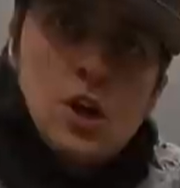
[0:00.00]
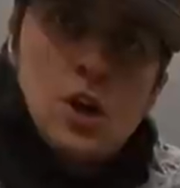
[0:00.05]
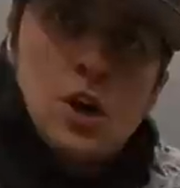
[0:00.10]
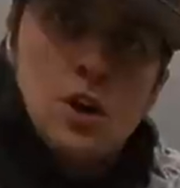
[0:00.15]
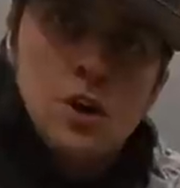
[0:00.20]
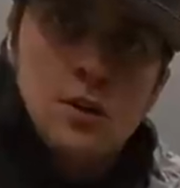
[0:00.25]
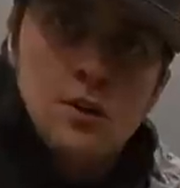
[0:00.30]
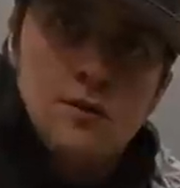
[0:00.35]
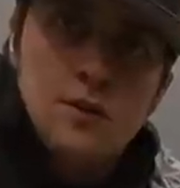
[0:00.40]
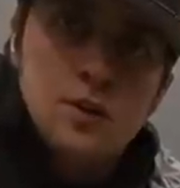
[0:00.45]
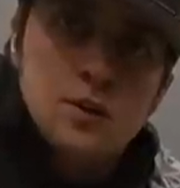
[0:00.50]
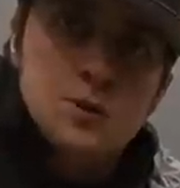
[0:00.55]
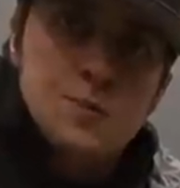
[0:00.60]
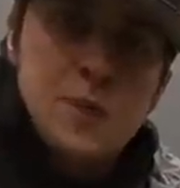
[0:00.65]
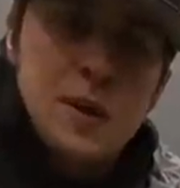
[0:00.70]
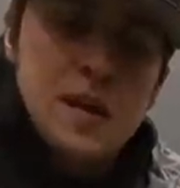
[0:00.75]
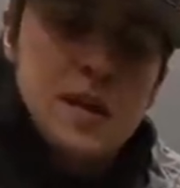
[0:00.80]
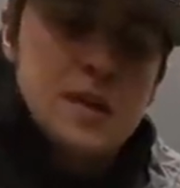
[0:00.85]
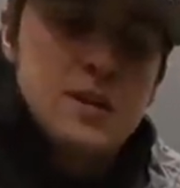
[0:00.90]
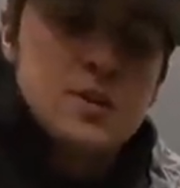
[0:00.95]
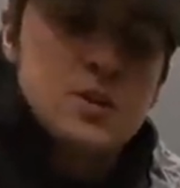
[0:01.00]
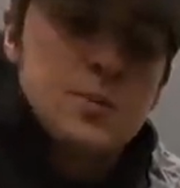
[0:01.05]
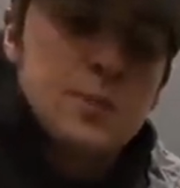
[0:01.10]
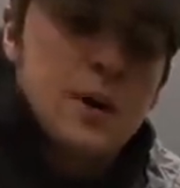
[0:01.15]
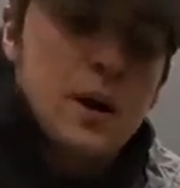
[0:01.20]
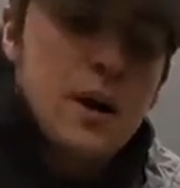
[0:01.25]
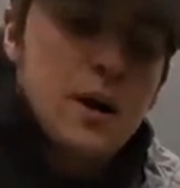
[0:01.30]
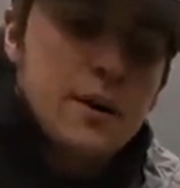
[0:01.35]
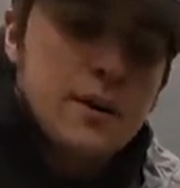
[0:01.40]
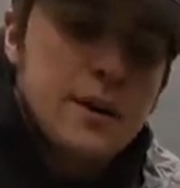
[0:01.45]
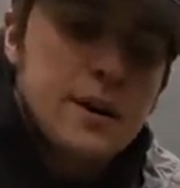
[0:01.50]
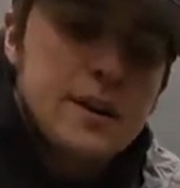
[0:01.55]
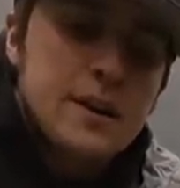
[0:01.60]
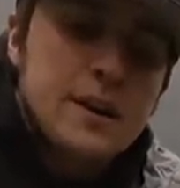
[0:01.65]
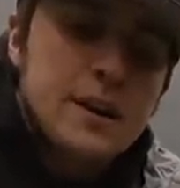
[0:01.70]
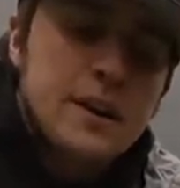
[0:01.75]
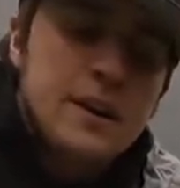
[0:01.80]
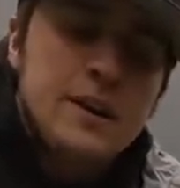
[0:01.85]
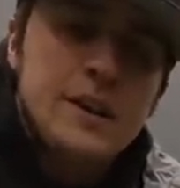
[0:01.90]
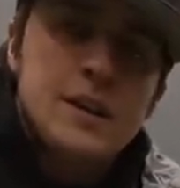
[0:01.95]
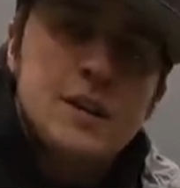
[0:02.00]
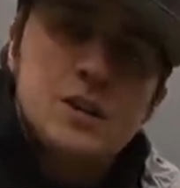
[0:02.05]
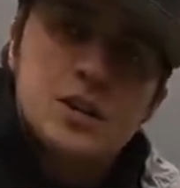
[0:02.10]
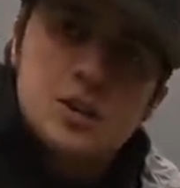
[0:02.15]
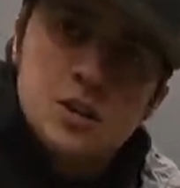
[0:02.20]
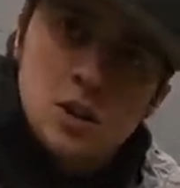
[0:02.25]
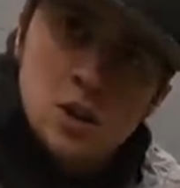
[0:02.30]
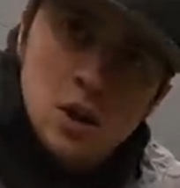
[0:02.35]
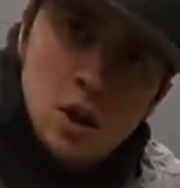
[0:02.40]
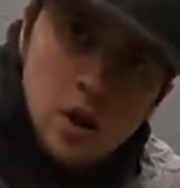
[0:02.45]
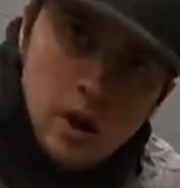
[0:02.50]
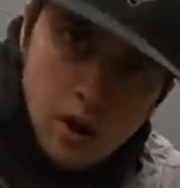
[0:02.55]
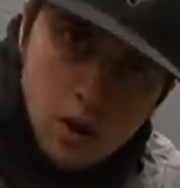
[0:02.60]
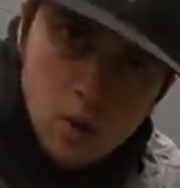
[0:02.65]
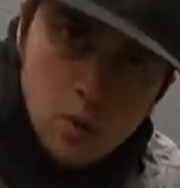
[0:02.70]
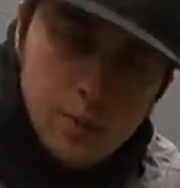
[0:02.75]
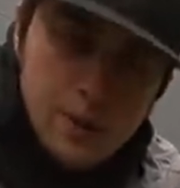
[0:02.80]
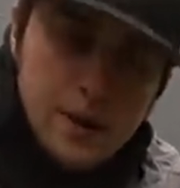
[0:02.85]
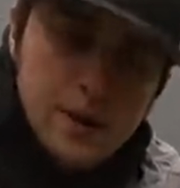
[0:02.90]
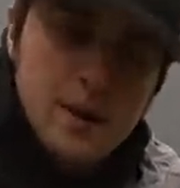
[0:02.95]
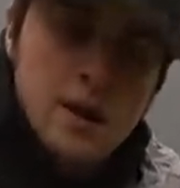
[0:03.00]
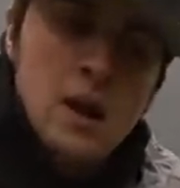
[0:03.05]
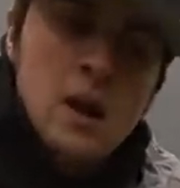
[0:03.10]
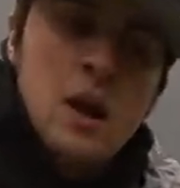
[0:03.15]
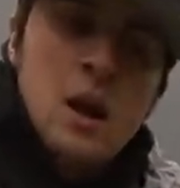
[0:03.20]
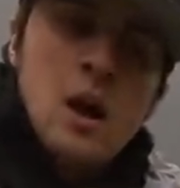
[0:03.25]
curve those pinkies super hard or anything like that, just open.